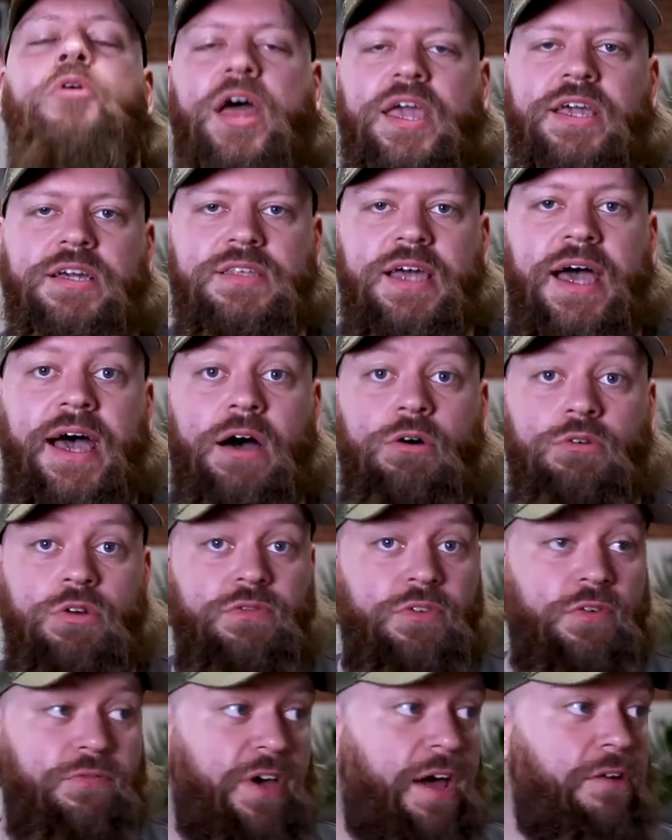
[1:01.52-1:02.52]
breakdown
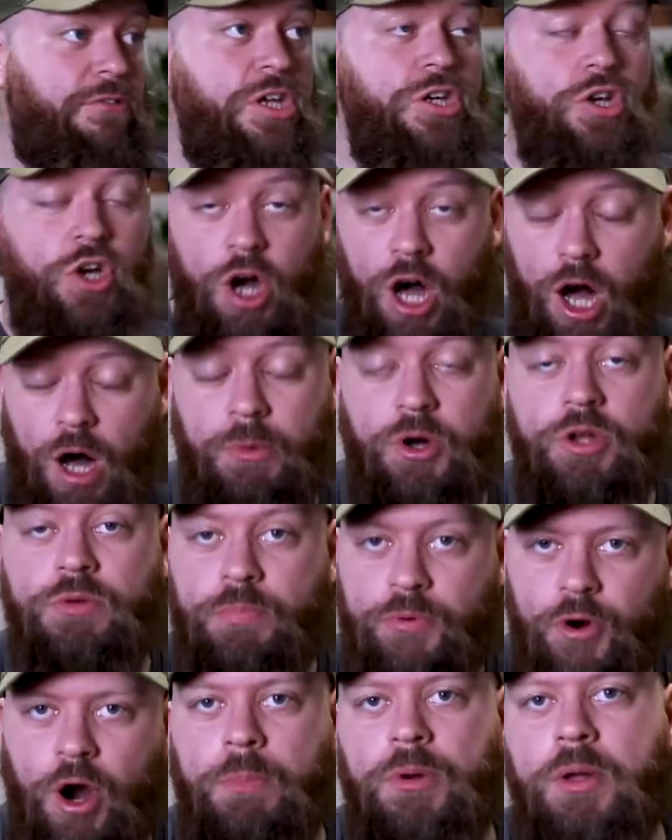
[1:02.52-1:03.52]
of a very
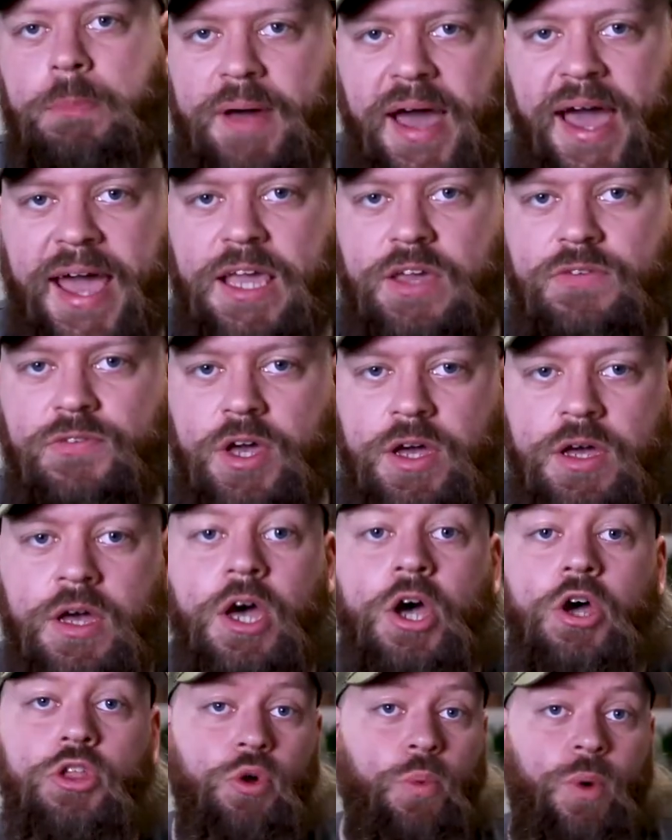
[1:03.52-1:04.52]
common problem behavior
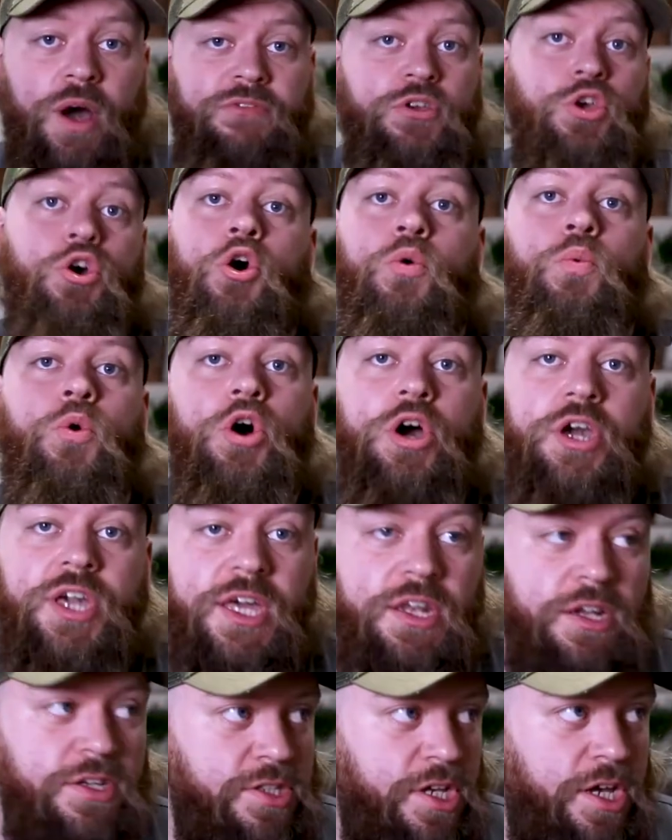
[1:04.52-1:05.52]
that whether you're
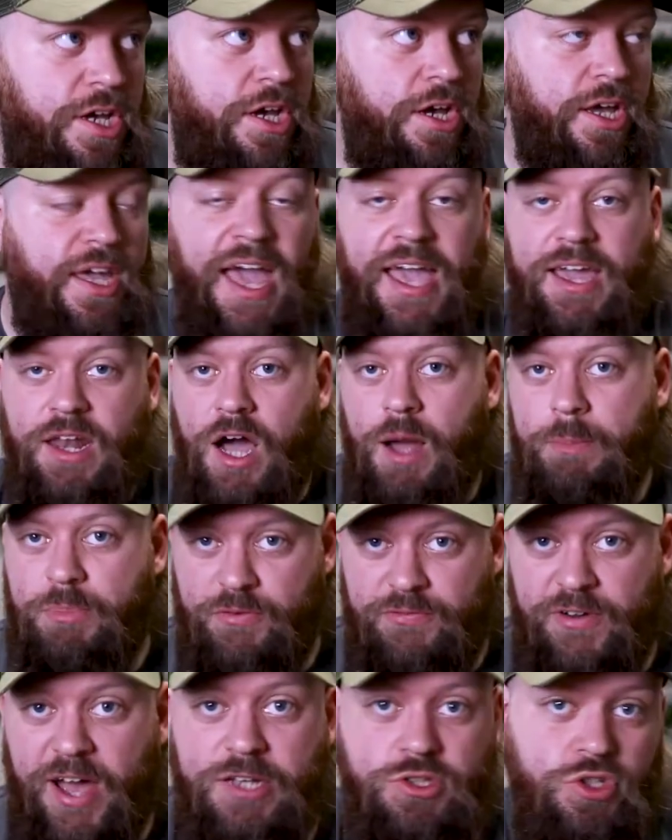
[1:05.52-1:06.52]
working as a canine
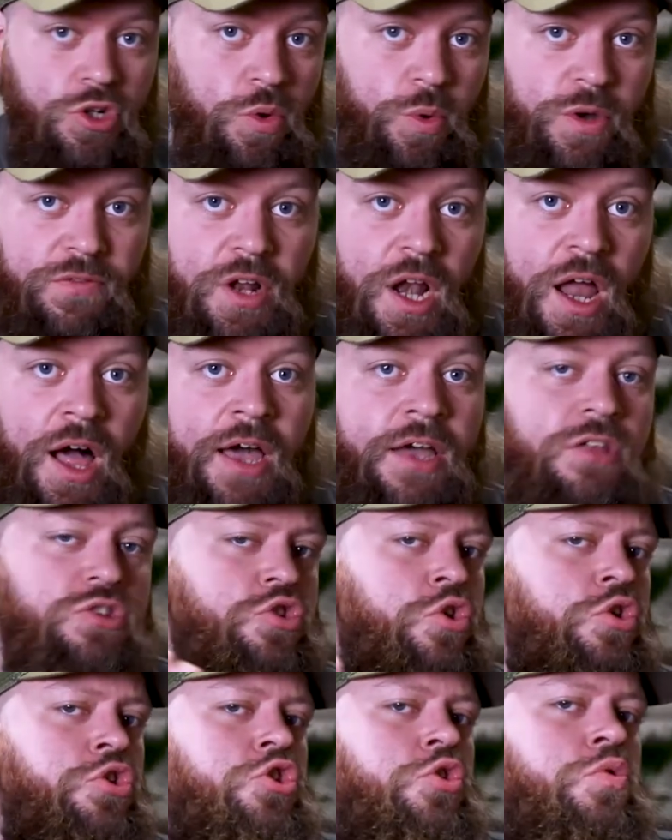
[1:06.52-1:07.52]
professional with
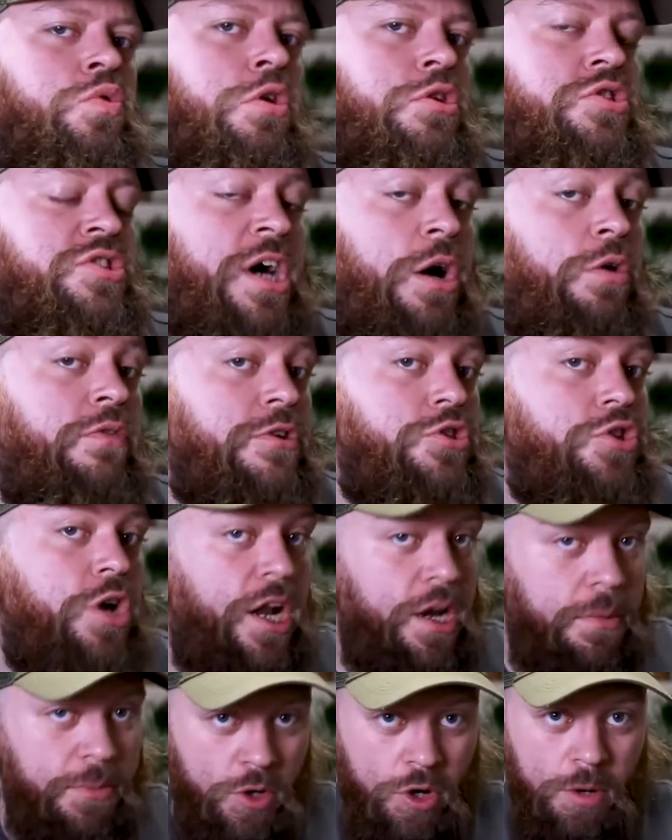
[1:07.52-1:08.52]
clients or you yourself are
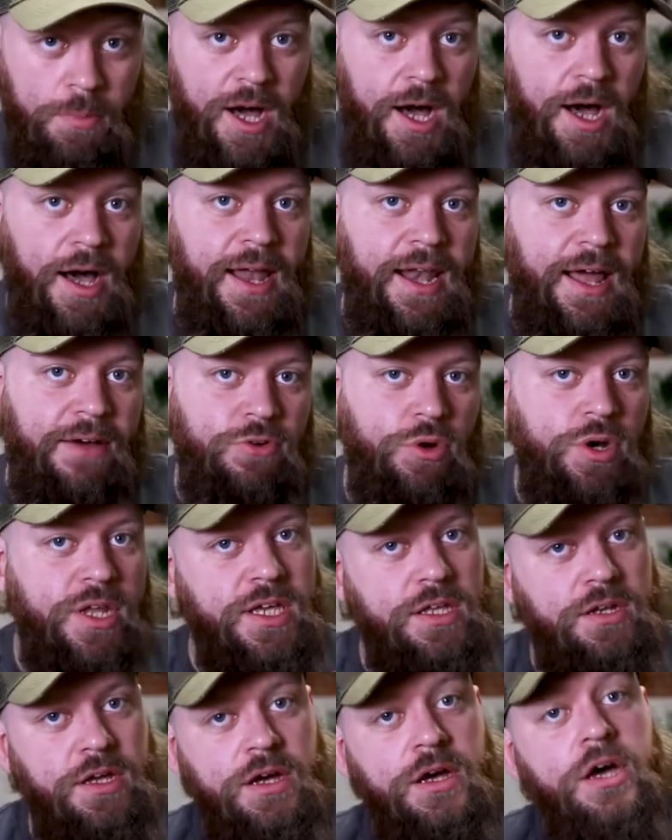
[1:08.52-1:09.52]
trying to become a high level
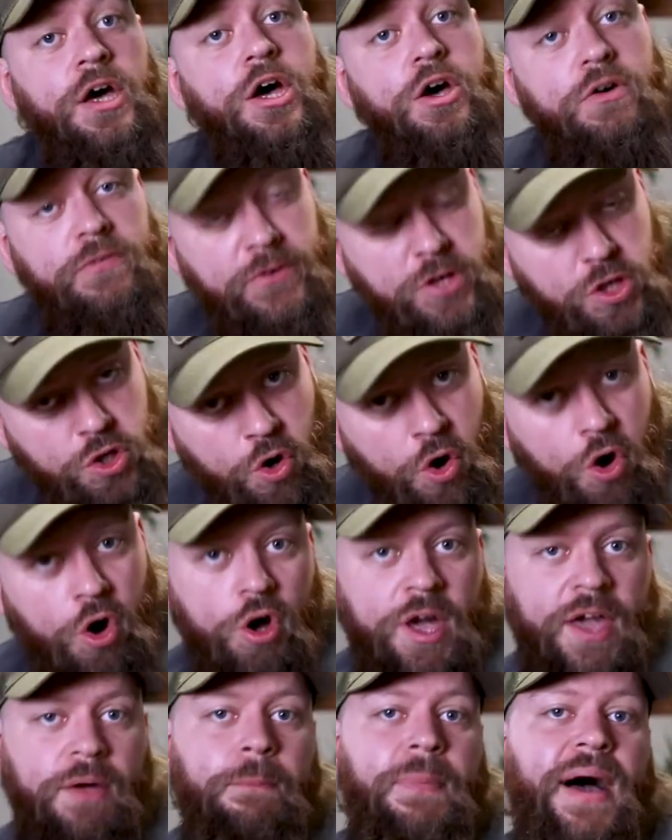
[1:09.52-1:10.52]
leader for
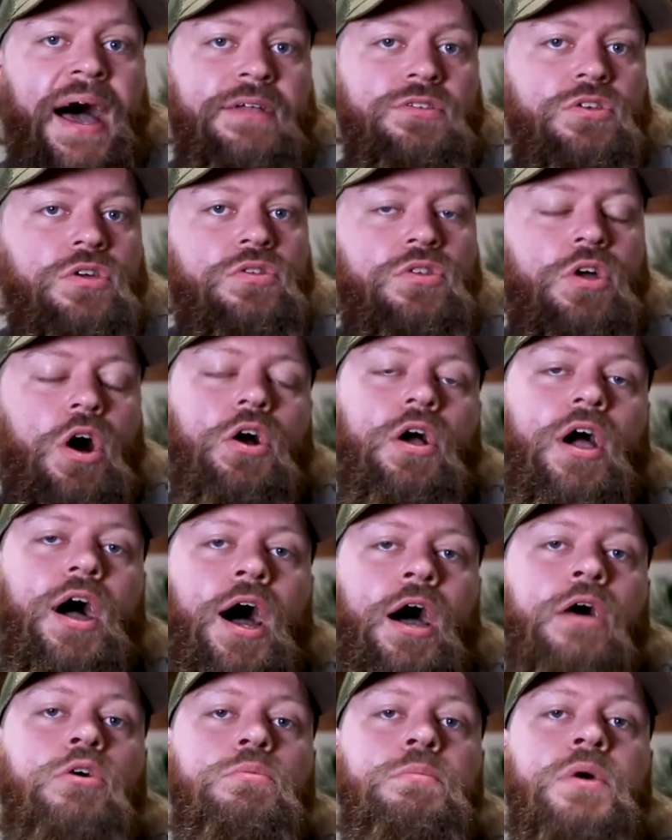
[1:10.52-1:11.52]
your companion dog at
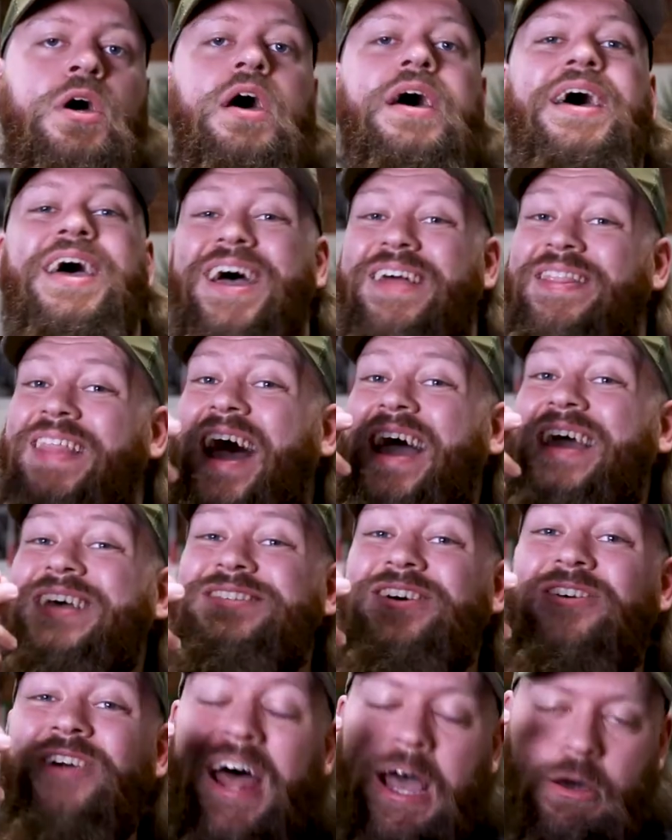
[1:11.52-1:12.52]
home, and that
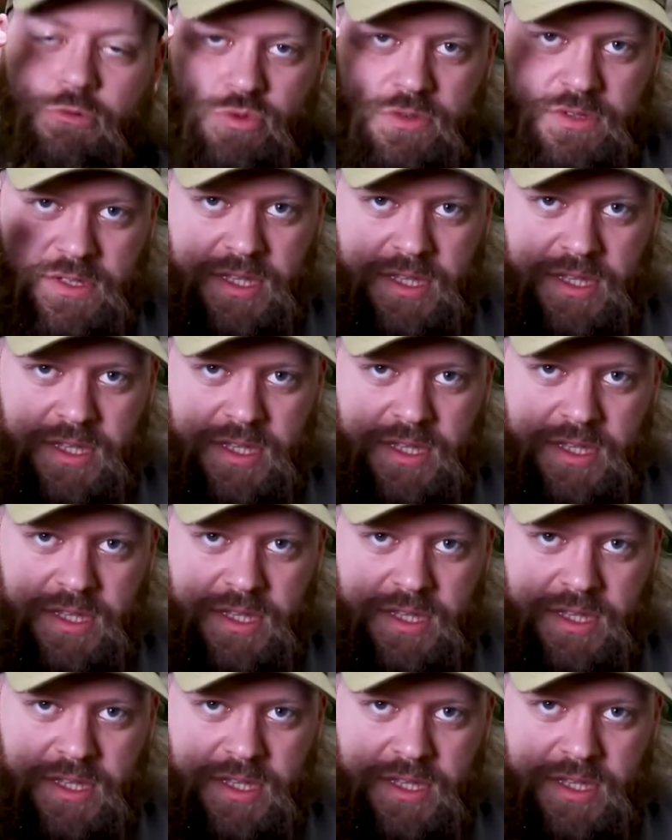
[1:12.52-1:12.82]
is around